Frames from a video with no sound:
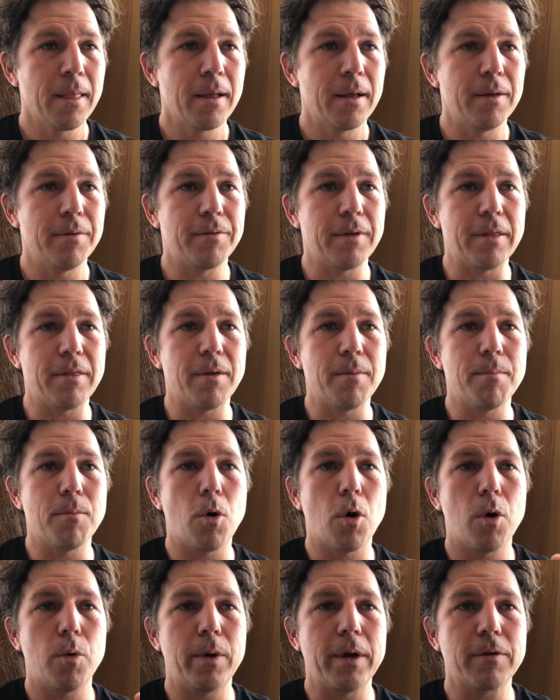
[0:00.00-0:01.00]
is that the
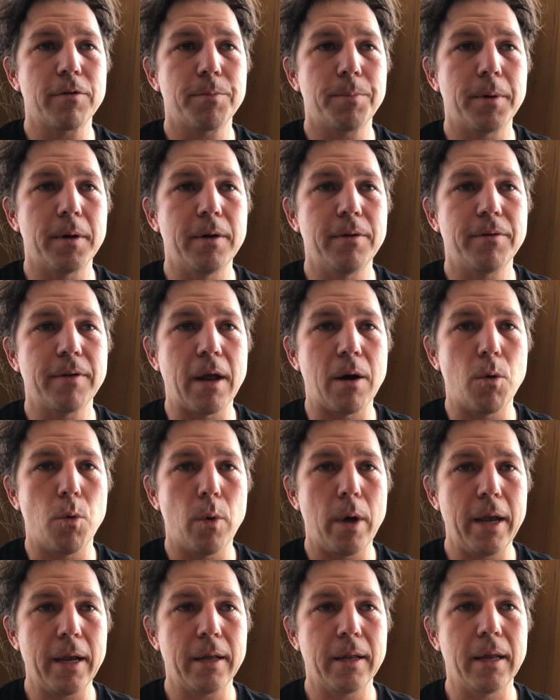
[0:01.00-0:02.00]
more we experience that
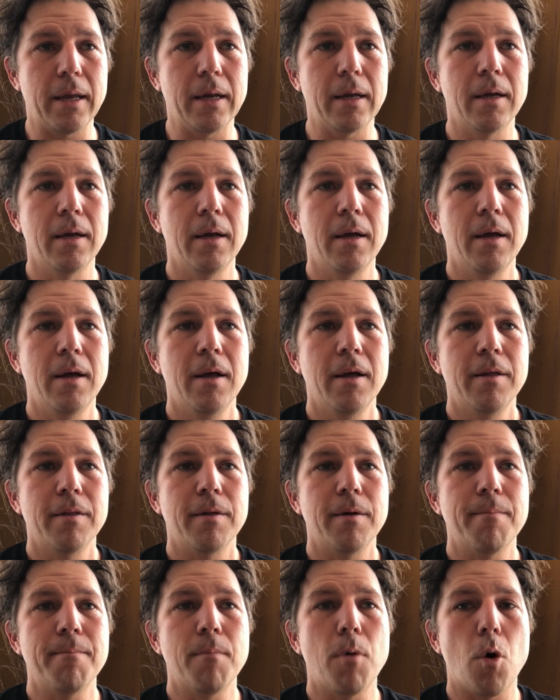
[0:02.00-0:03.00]
awakening,
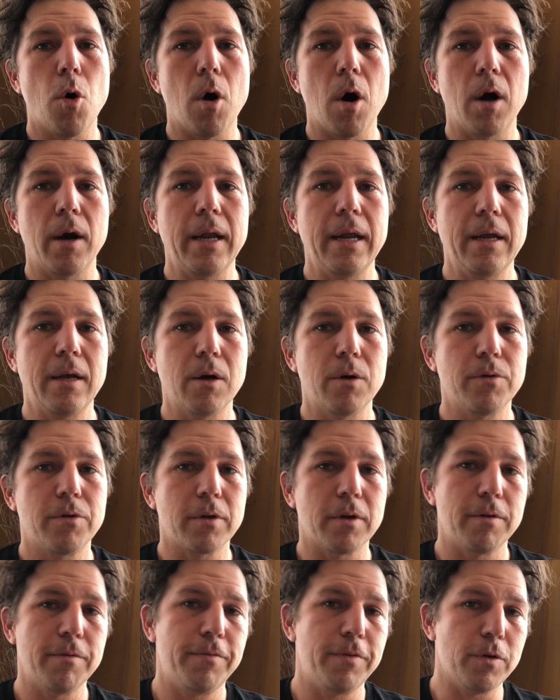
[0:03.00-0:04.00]
the more our ego is
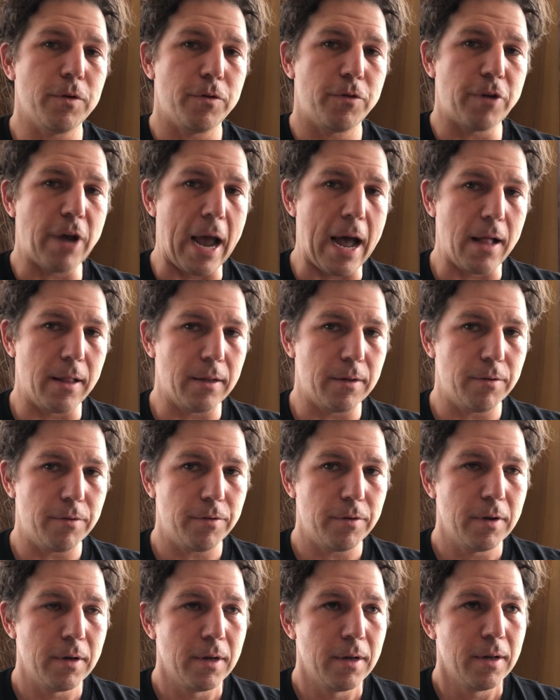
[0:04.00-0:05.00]
going to feel
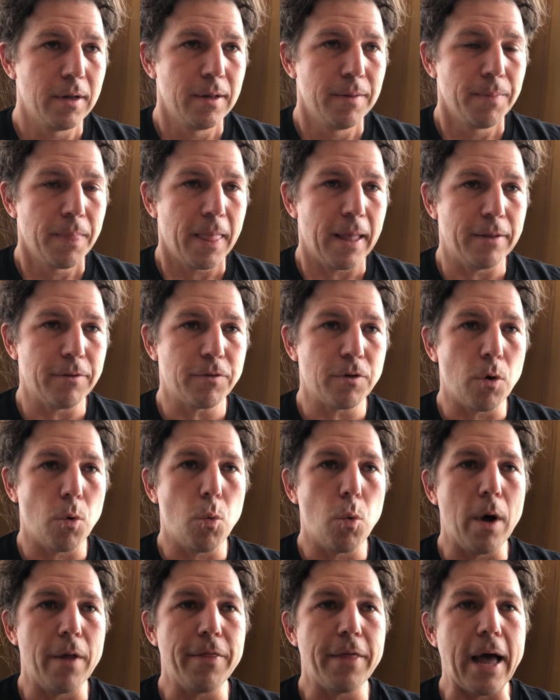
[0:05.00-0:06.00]
challenged. And so
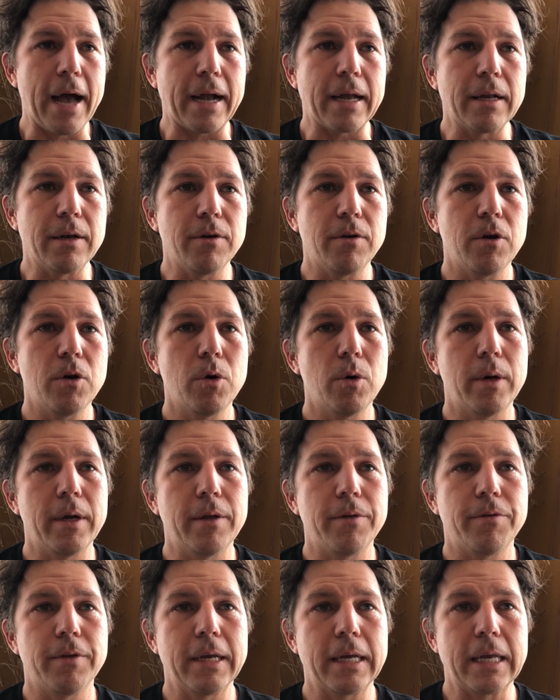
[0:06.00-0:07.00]
what that can do
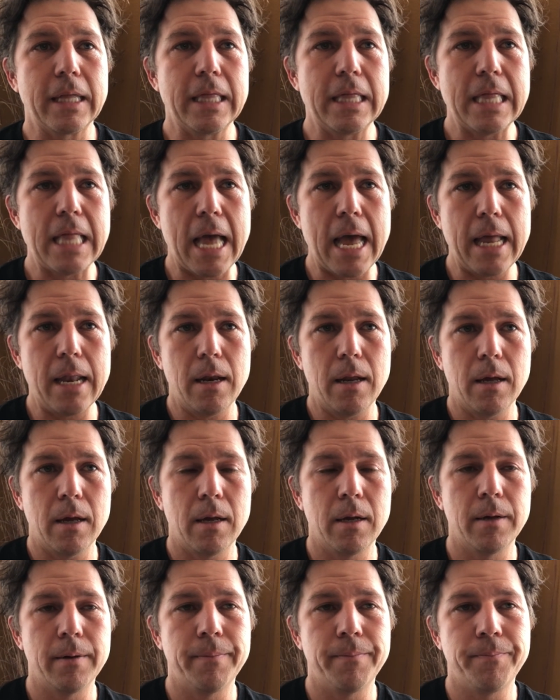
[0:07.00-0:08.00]
is it can then
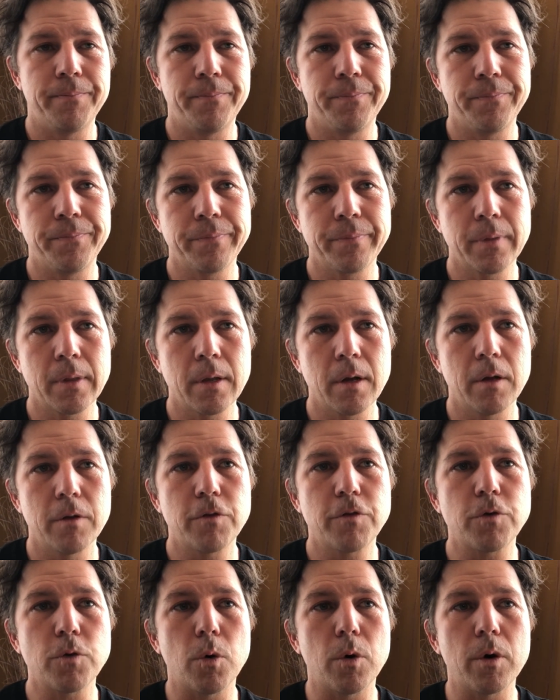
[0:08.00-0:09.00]

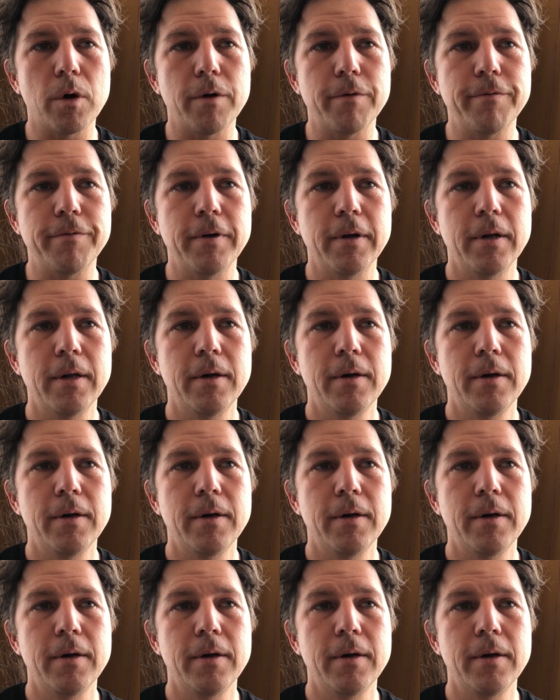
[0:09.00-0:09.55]
sort of